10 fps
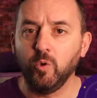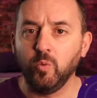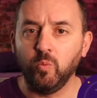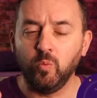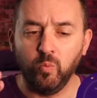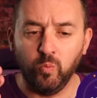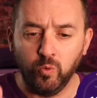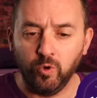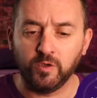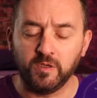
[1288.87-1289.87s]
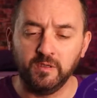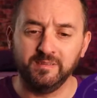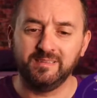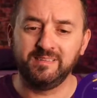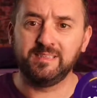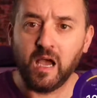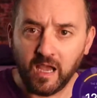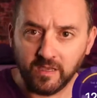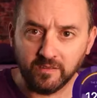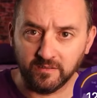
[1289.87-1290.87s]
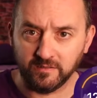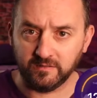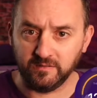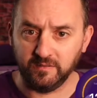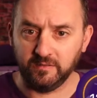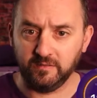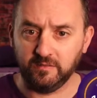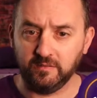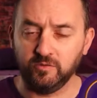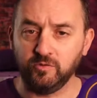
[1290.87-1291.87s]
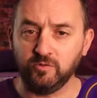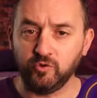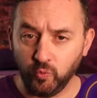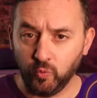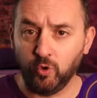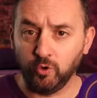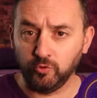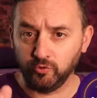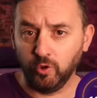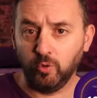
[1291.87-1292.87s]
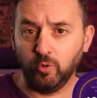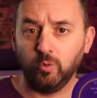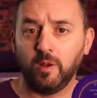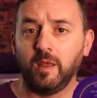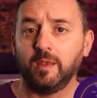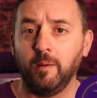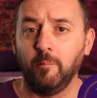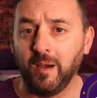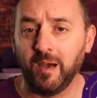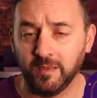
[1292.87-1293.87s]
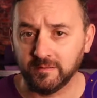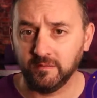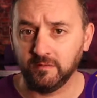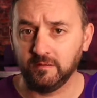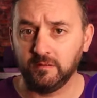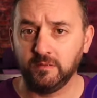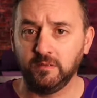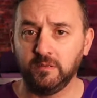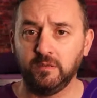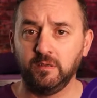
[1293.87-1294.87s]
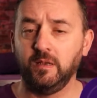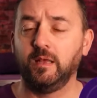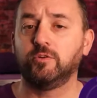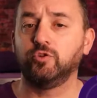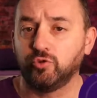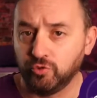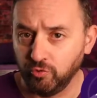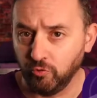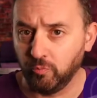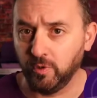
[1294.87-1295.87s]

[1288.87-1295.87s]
Working tirelessly towards a goal like a martyr, like a trooper,